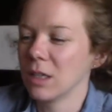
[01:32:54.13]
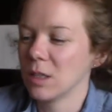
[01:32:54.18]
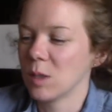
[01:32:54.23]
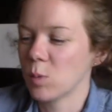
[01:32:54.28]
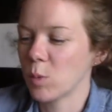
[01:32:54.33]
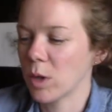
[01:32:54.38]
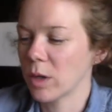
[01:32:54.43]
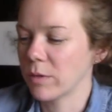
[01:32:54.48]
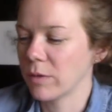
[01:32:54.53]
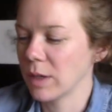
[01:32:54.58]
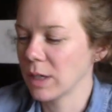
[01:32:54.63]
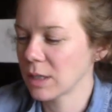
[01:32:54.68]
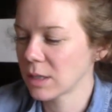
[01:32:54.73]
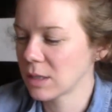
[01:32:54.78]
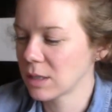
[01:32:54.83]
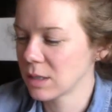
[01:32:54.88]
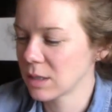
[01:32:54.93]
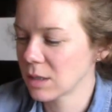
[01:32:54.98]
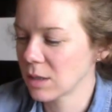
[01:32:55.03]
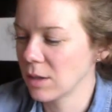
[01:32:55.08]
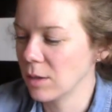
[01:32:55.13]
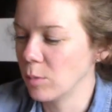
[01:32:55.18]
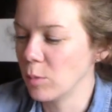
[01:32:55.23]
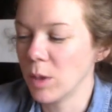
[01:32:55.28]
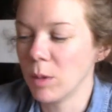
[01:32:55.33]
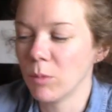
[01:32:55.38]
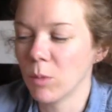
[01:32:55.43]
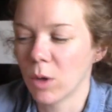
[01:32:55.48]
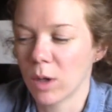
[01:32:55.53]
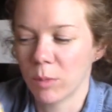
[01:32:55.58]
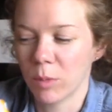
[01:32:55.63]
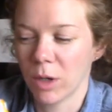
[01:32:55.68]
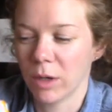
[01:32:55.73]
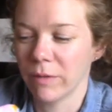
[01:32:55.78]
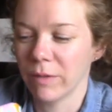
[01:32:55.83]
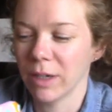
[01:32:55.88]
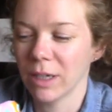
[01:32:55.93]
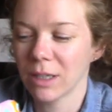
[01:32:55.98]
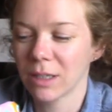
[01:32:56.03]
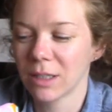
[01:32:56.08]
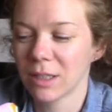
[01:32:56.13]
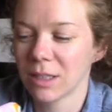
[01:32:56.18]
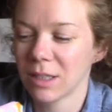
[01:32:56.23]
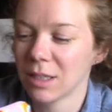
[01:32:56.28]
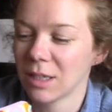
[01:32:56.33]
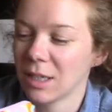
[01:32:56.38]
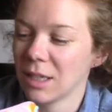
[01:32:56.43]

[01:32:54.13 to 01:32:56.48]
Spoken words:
It's perfect. Couldn't be more perfect.